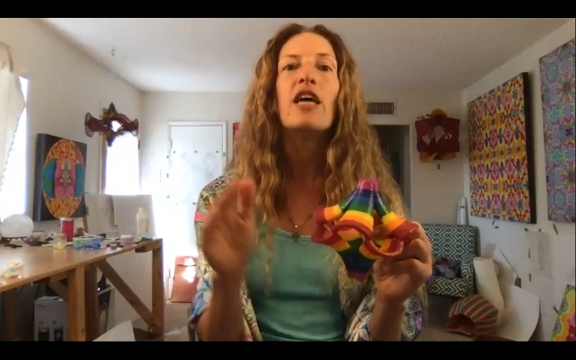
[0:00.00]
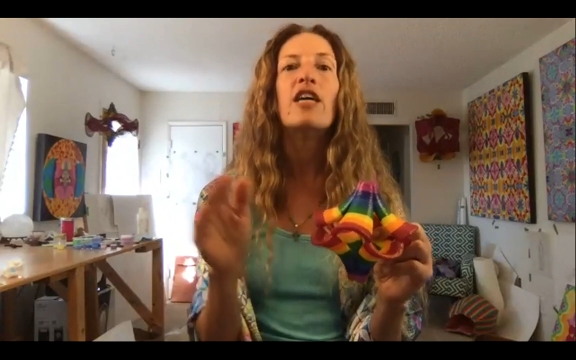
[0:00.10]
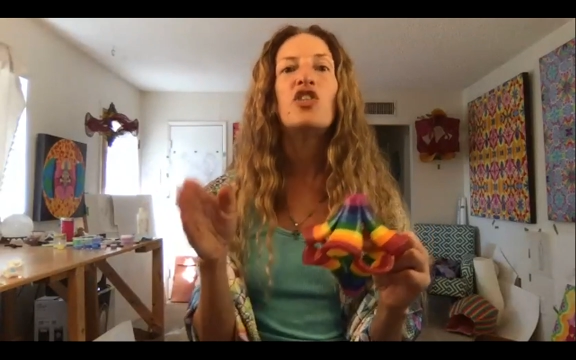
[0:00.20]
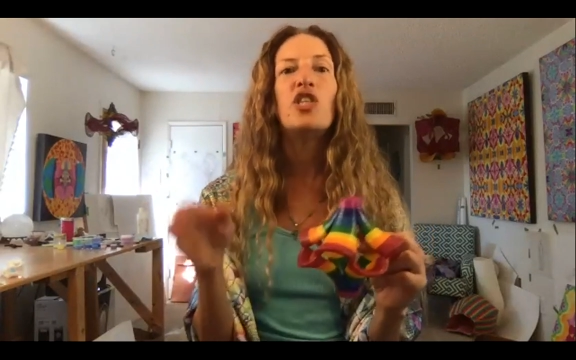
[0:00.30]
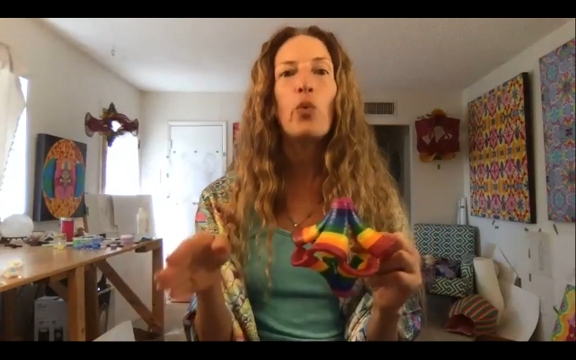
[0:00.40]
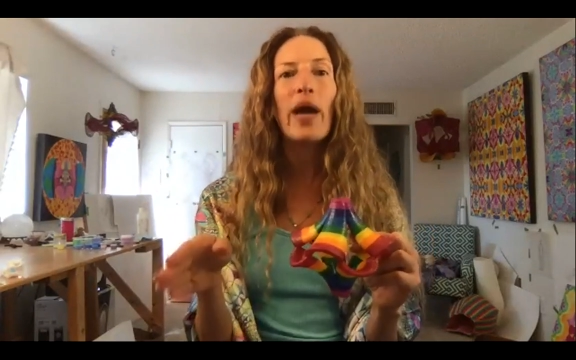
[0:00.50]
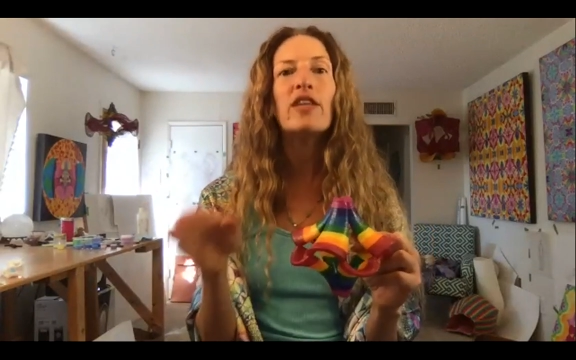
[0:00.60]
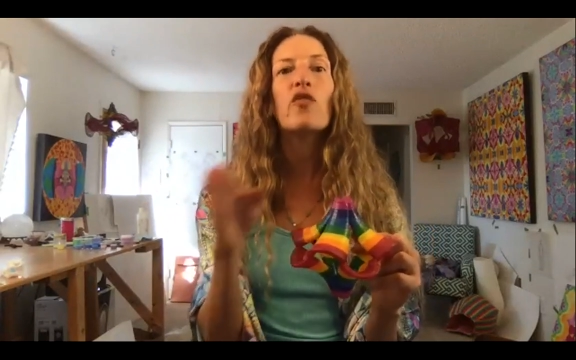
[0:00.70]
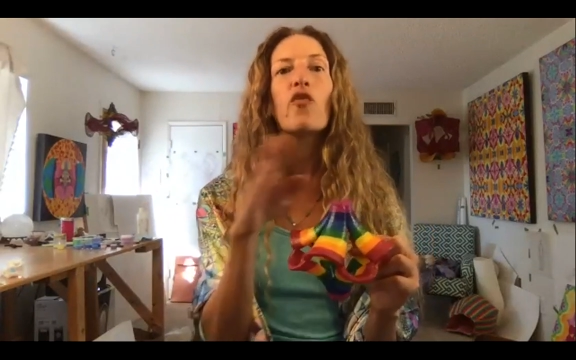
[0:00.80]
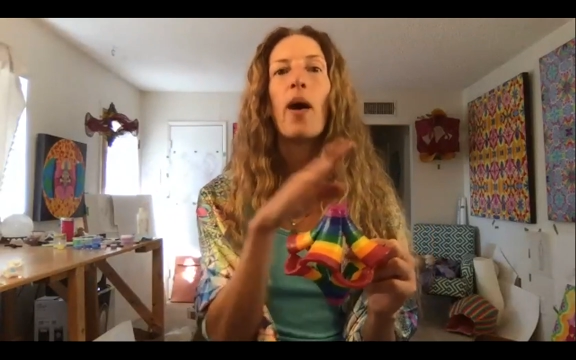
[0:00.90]
She
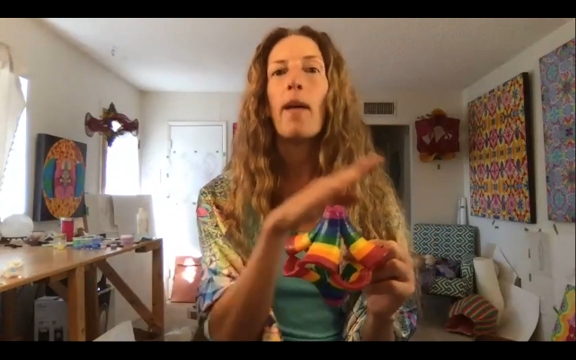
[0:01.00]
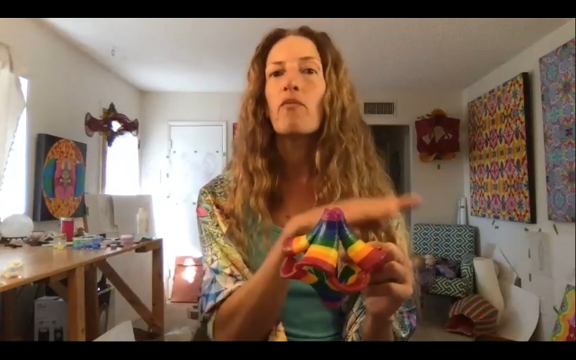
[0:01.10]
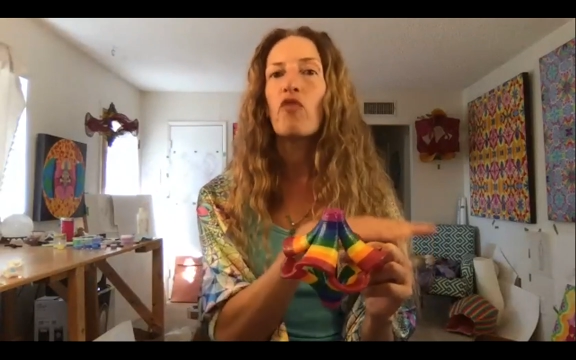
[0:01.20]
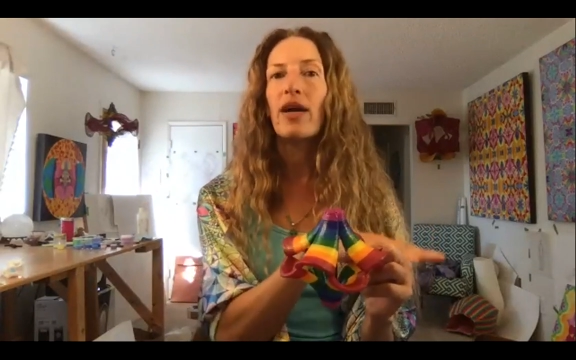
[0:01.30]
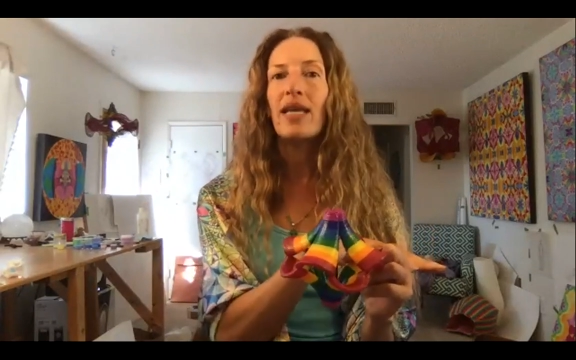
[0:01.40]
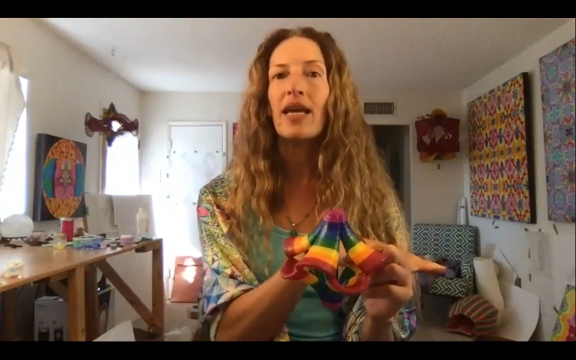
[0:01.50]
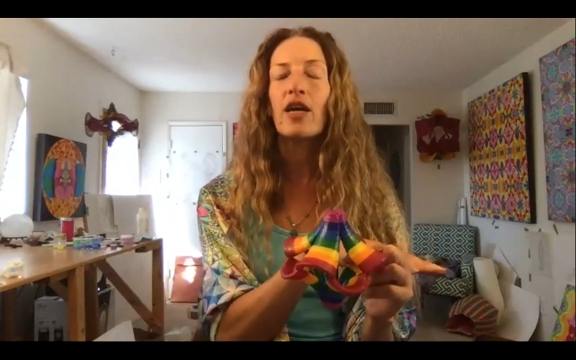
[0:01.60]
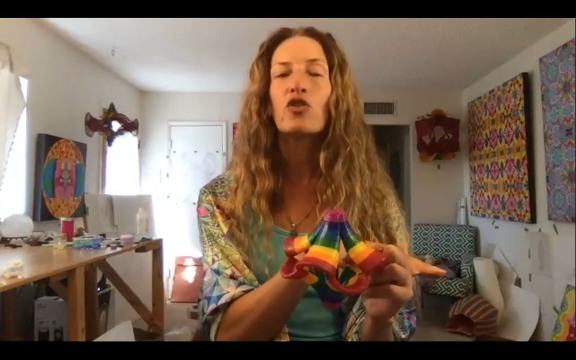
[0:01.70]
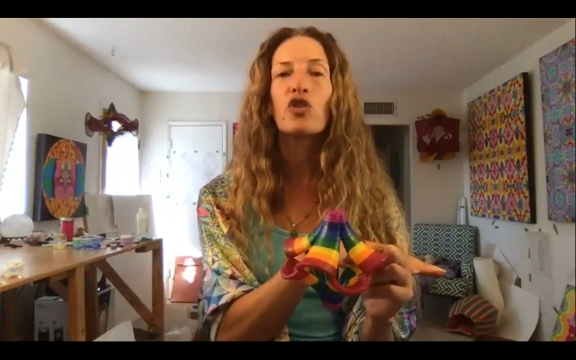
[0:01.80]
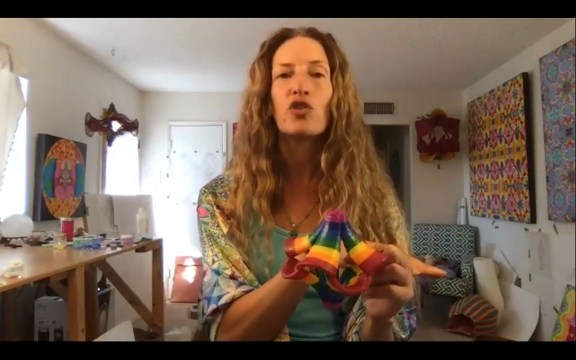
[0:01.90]
went from
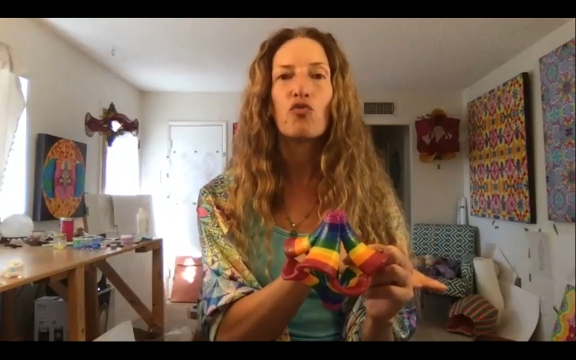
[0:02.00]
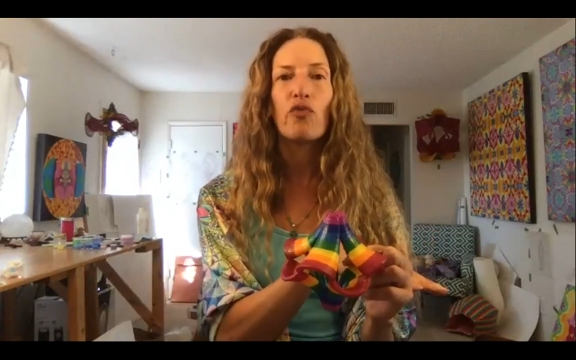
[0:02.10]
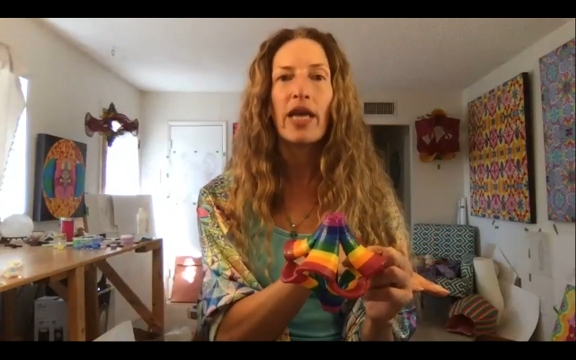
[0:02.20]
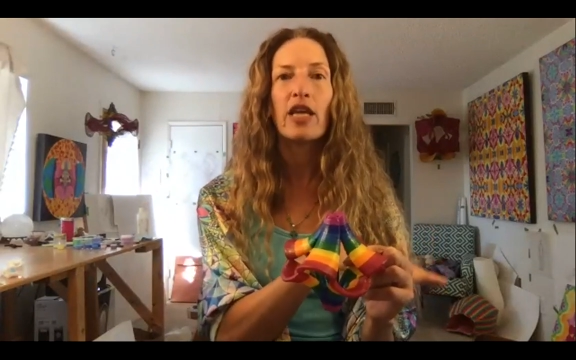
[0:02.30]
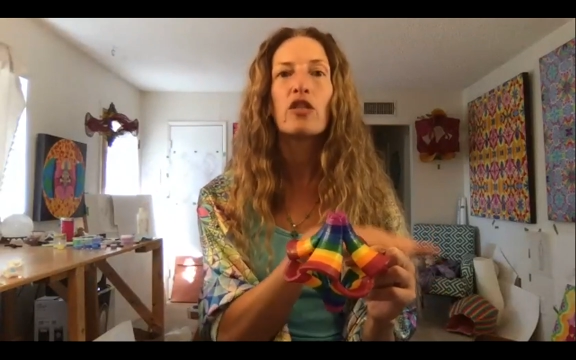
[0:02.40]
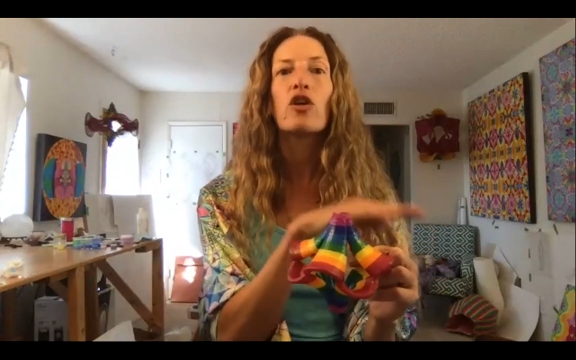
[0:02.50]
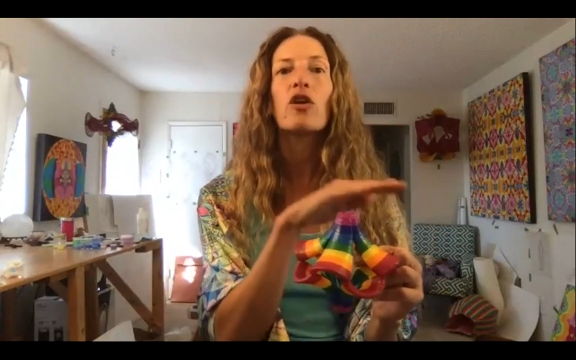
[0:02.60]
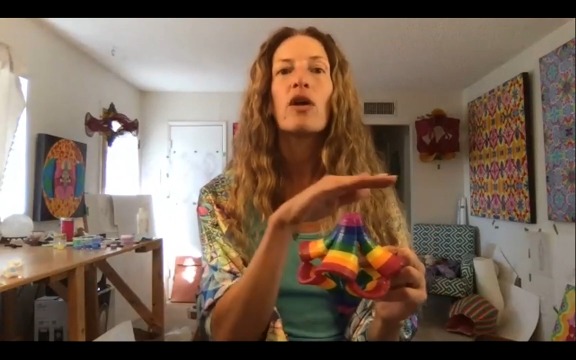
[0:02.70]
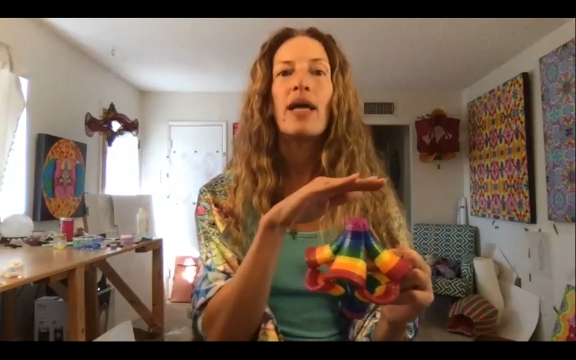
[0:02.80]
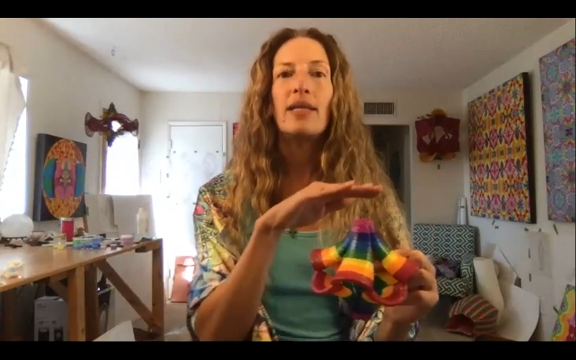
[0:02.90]
running just regular